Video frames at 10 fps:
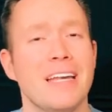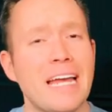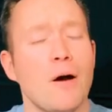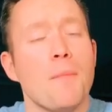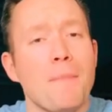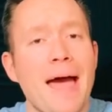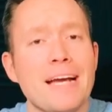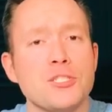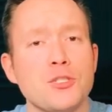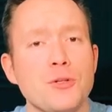Now, a
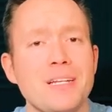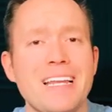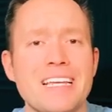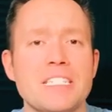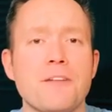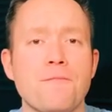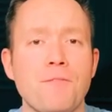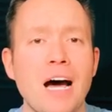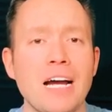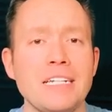mass shooting is
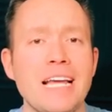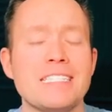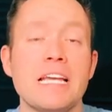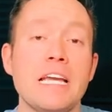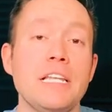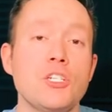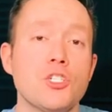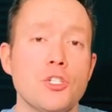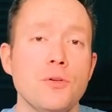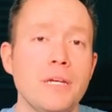defined as any
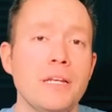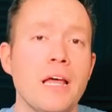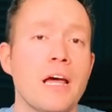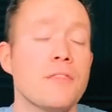shooting